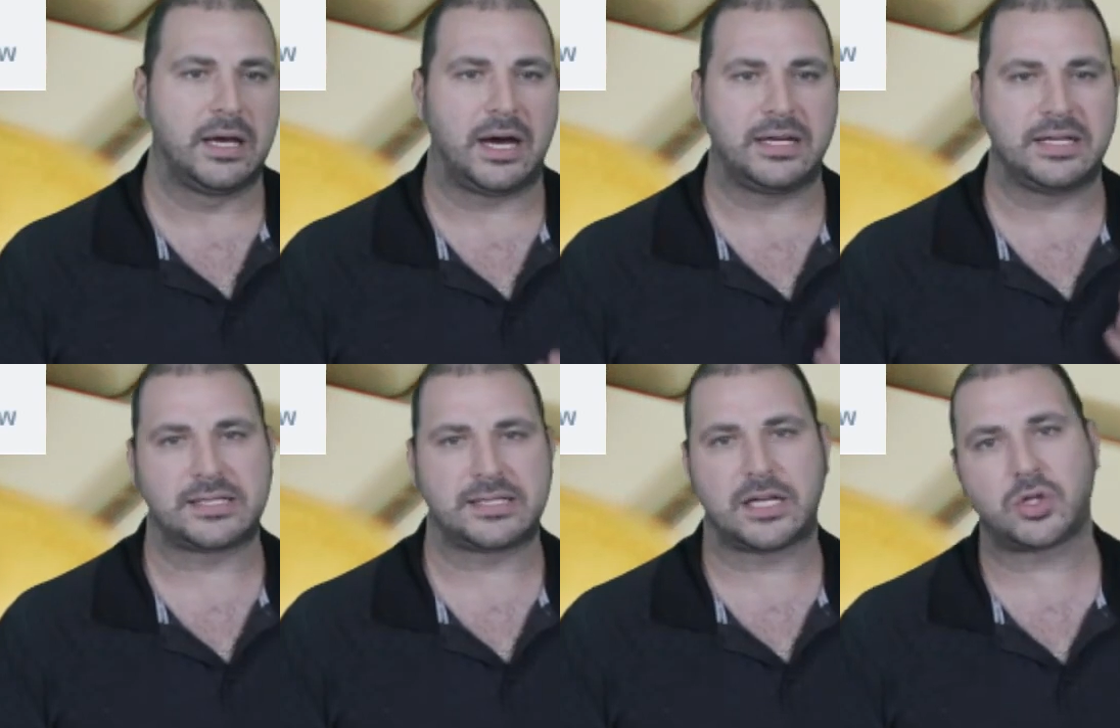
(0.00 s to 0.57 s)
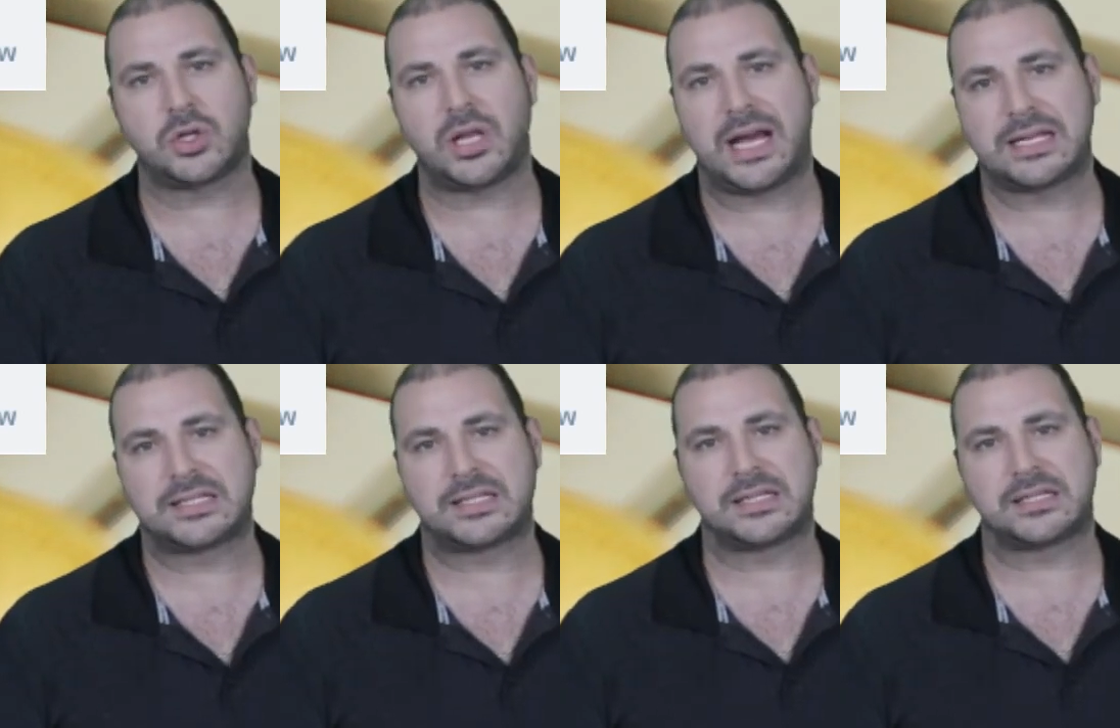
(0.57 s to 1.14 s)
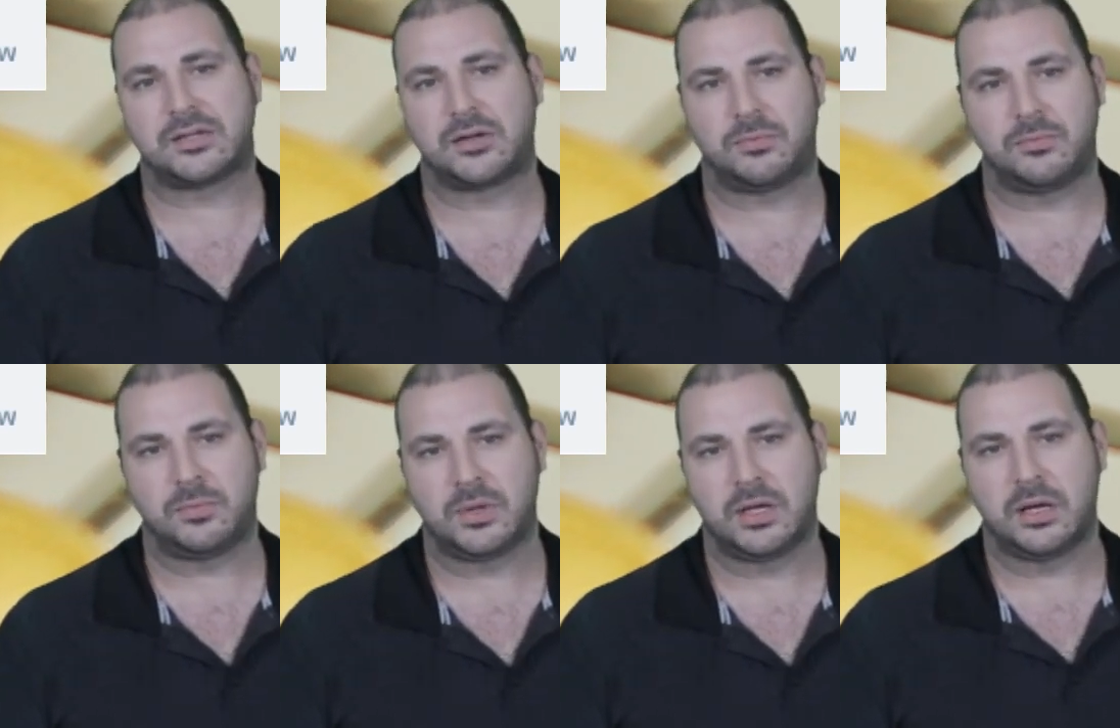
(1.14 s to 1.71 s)
decentralized
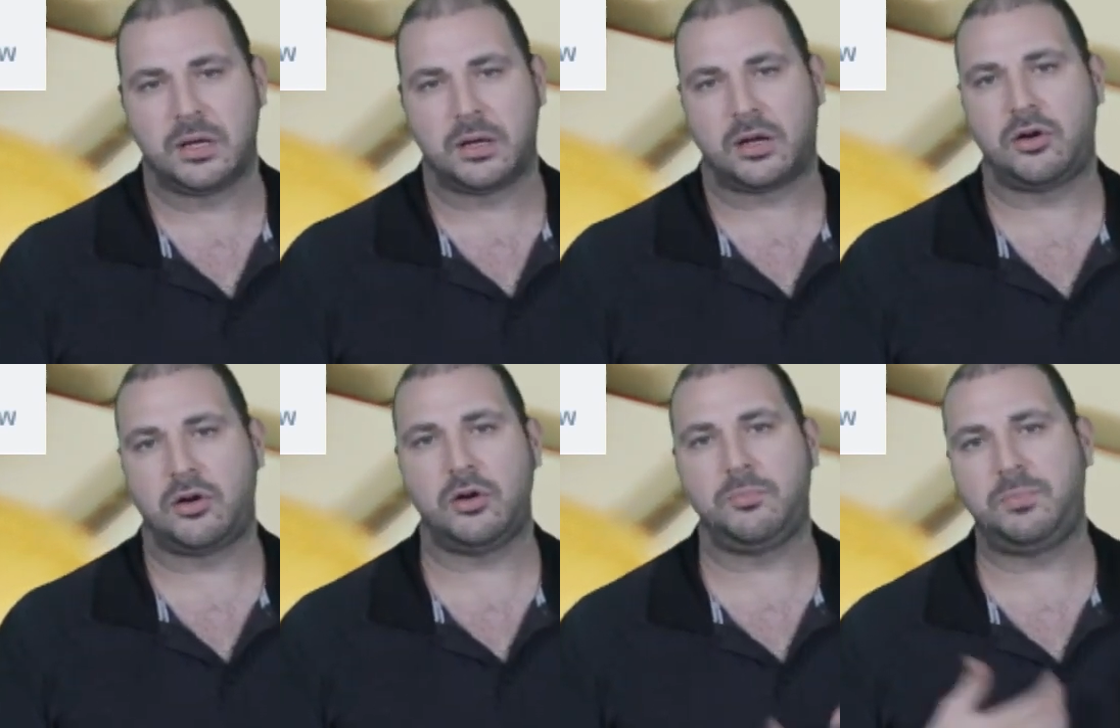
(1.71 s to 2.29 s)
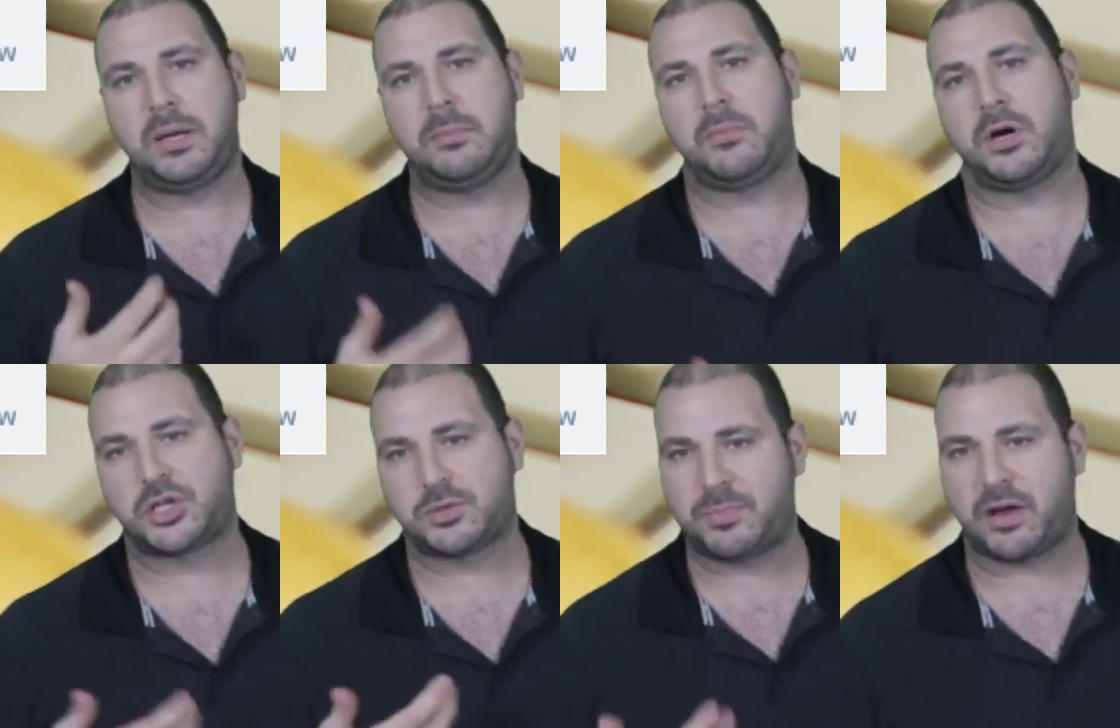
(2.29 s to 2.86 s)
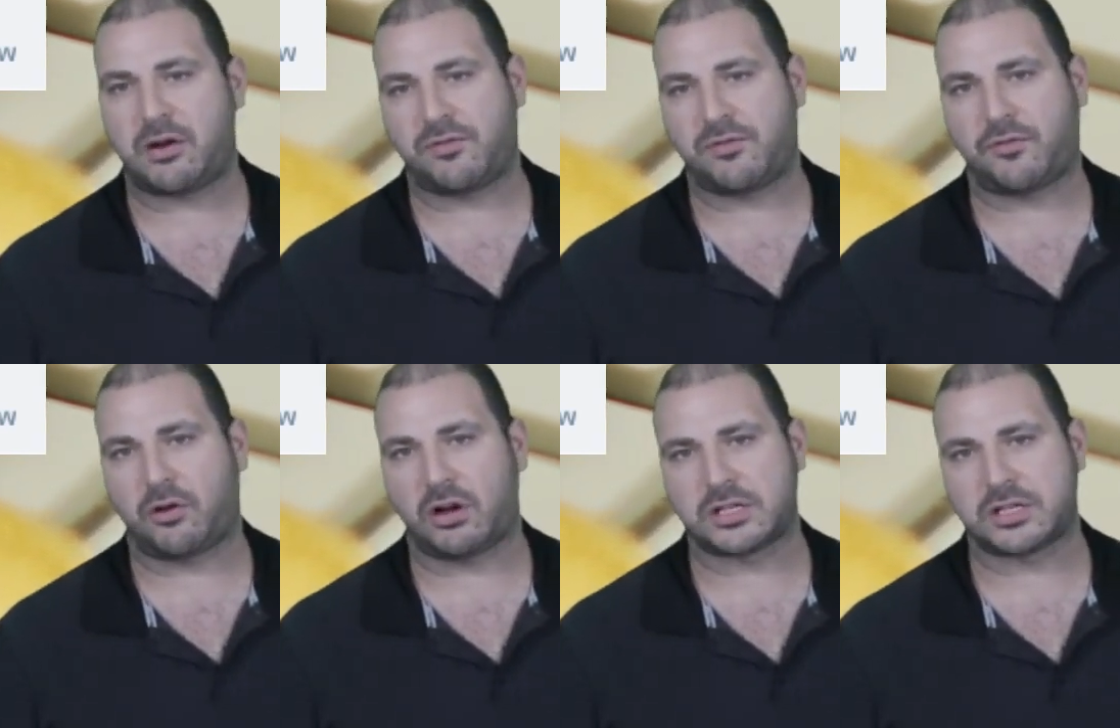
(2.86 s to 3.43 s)
system could be much better
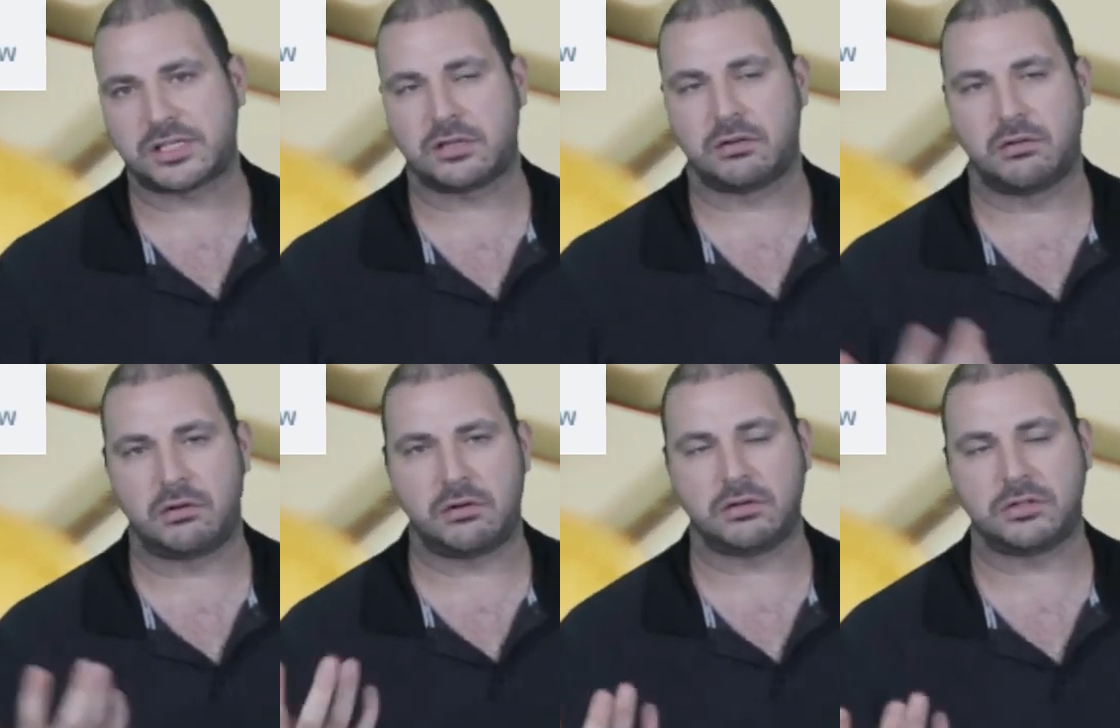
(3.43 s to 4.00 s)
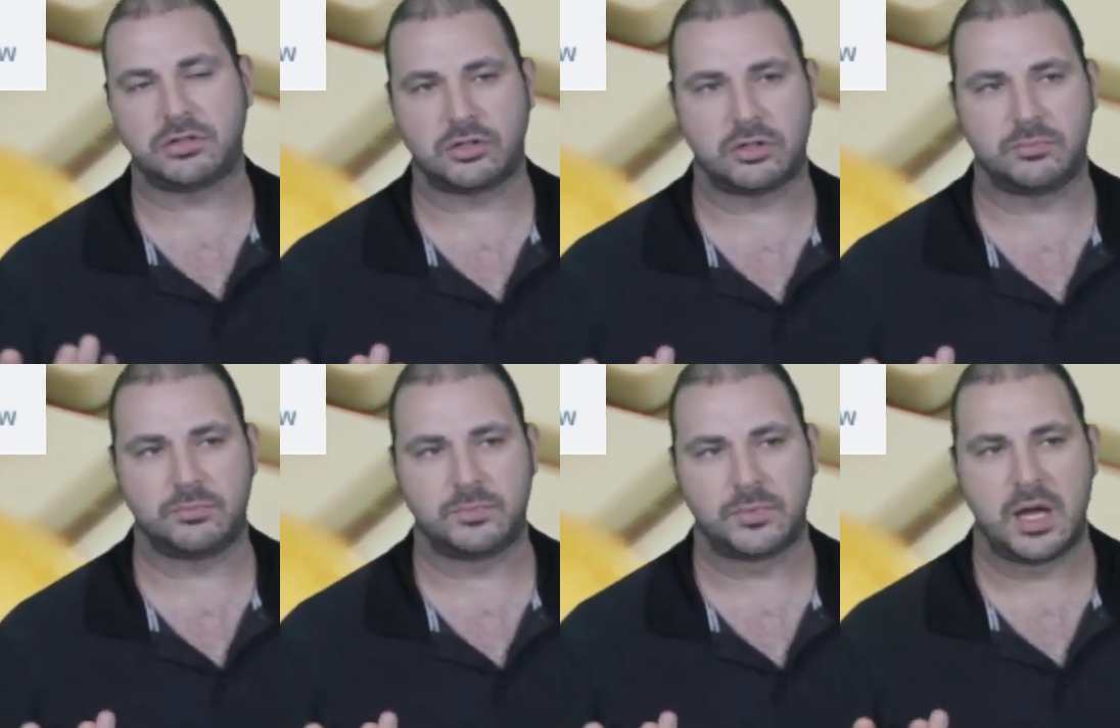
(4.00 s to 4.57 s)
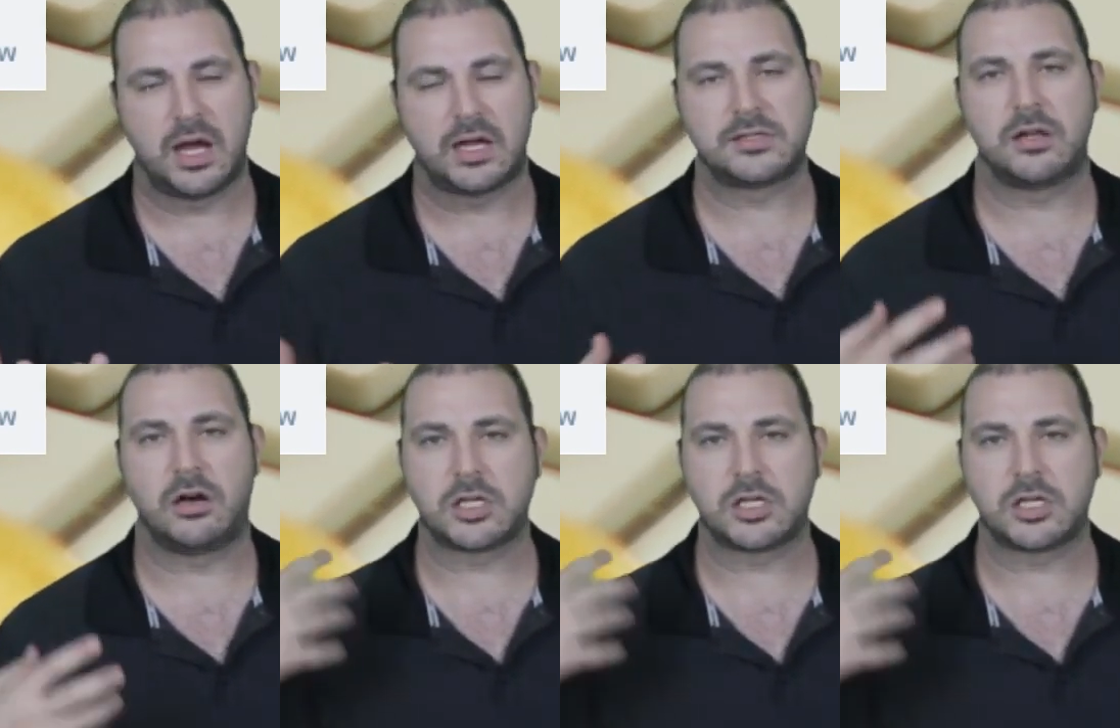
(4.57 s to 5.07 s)
for us in the long term as long as we